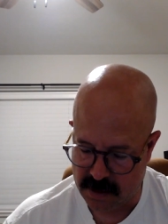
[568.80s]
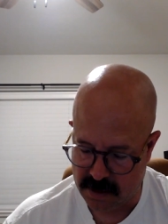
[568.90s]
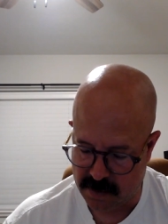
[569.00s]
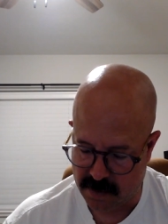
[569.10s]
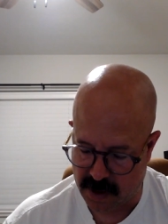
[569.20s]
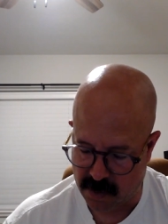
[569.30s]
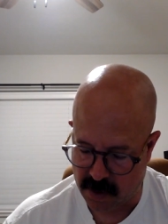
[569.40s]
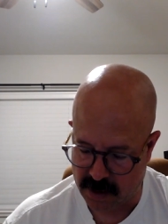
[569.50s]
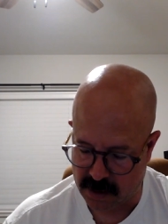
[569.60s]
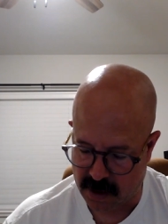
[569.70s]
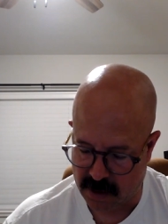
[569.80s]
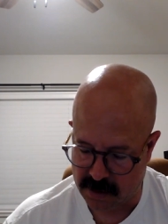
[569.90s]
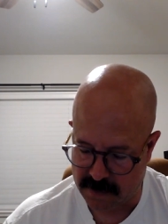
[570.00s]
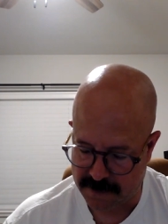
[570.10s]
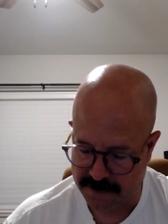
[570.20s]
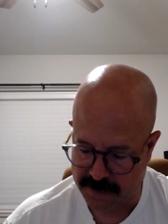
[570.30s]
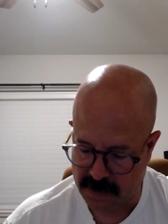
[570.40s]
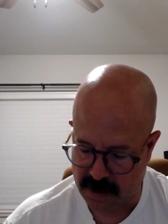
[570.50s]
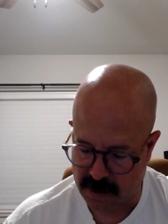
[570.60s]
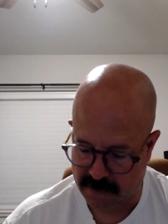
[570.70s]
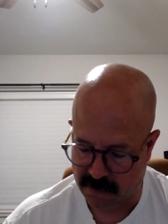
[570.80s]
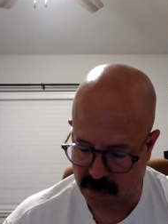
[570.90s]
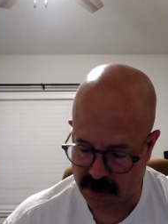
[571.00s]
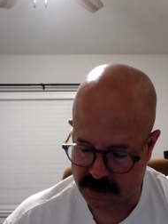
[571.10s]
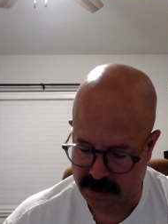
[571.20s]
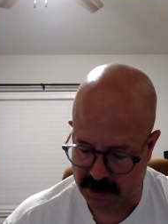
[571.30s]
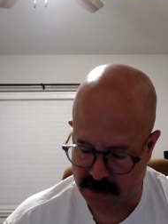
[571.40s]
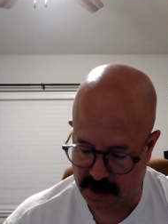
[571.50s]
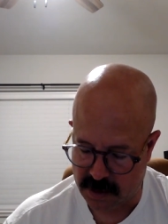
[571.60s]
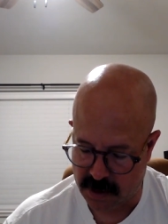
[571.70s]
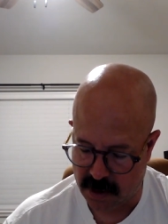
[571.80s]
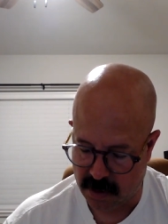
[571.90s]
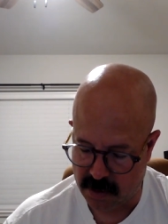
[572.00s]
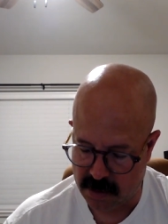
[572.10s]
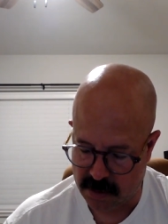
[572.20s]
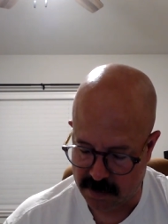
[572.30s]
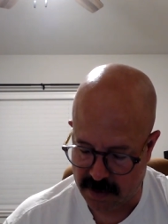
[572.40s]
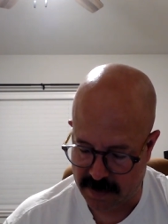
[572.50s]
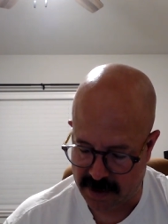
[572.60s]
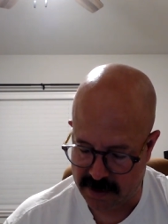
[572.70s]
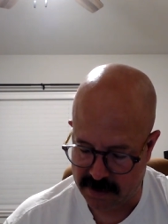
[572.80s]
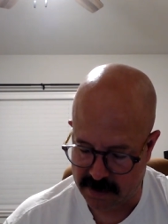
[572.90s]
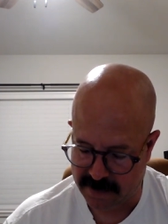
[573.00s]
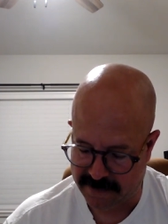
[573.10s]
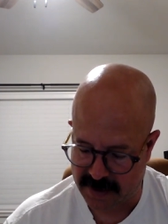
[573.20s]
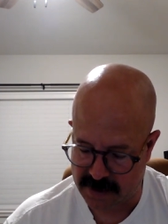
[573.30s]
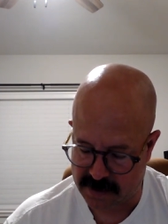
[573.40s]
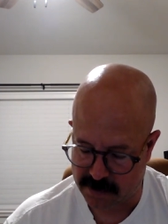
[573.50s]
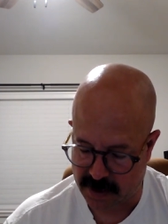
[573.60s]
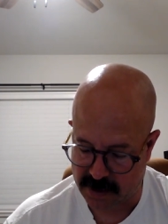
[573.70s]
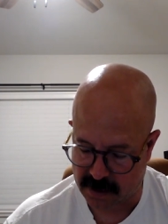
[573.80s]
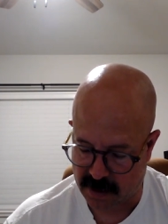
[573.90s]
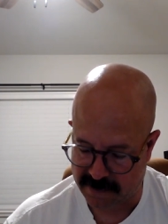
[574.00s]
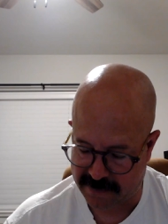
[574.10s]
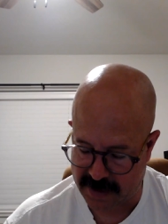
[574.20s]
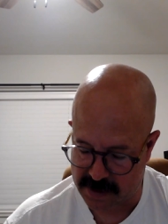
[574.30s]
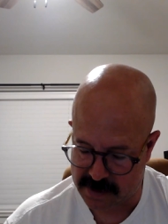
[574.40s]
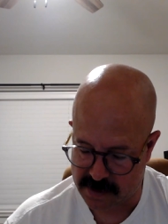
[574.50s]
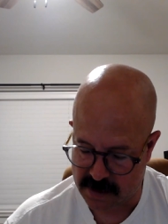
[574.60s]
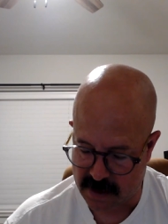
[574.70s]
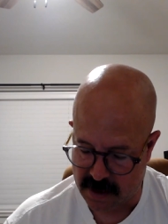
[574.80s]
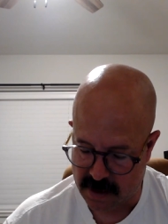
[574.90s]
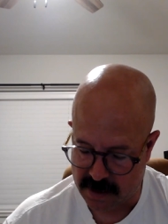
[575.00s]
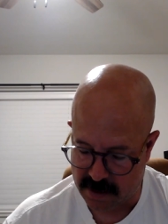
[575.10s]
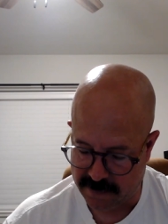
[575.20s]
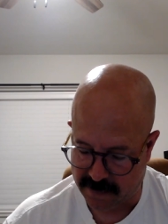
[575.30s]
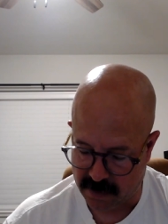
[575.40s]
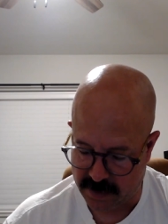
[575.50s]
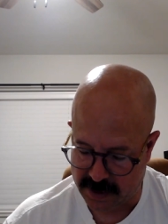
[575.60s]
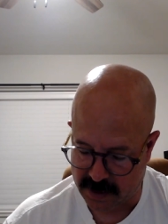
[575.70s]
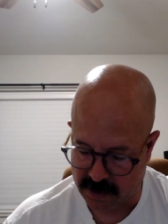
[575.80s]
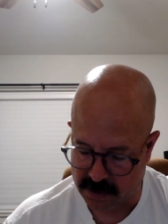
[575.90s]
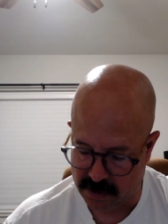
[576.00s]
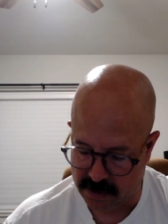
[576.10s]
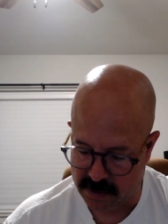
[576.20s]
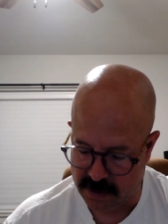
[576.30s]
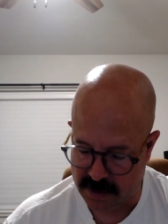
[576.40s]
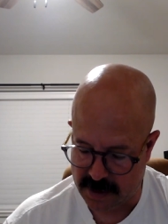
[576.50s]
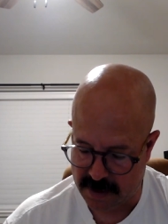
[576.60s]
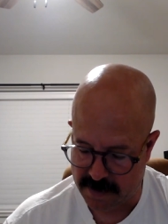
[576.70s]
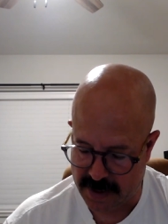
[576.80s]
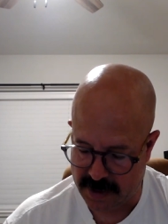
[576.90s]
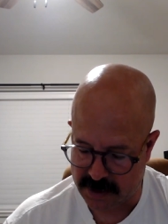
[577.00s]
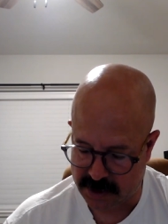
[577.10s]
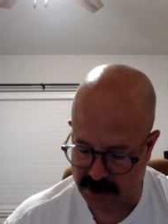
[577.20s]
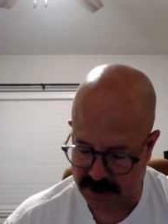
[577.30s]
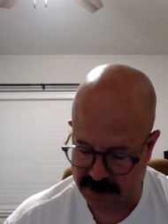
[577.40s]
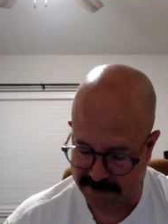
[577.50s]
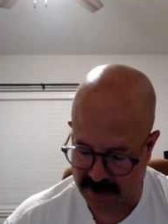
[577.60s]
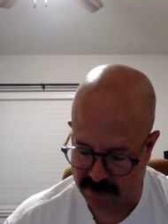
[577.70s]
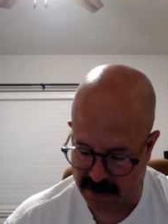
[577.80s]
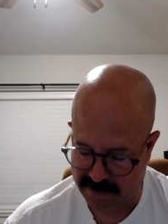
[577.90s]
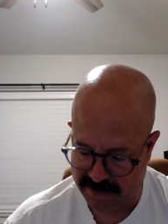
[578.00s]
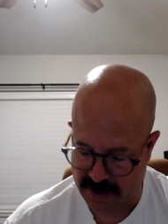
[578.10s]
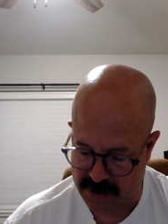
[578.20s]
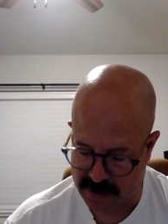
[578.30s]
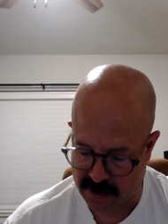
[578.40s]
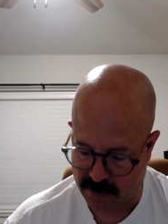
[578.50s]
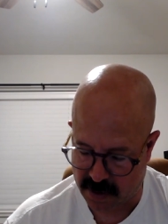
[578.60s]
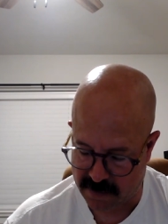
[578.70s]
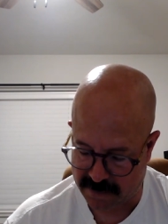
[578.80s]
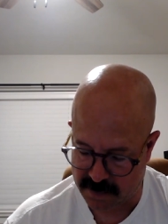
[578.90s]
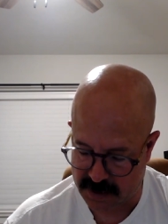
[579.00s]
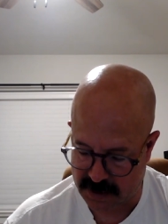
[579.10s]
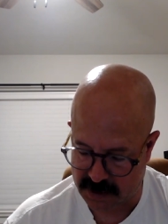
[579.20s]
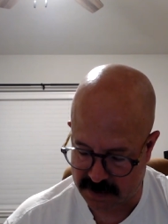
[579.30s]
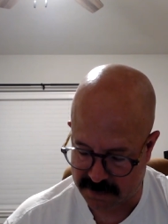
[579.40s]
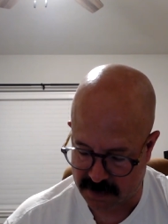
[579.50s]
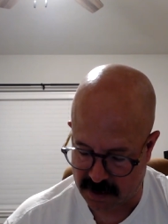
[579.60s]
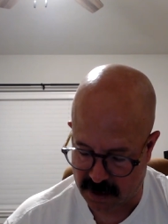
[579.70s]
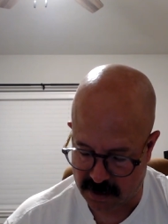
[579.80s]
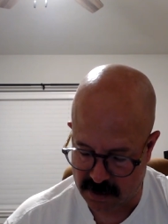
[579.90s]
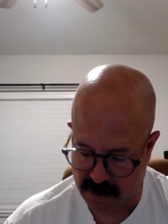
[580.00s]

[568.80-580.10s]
By what law? Of works? No, but by the faith by the law of faith. Therefore we conclude that man is justified by faith apart from the deeds of the law?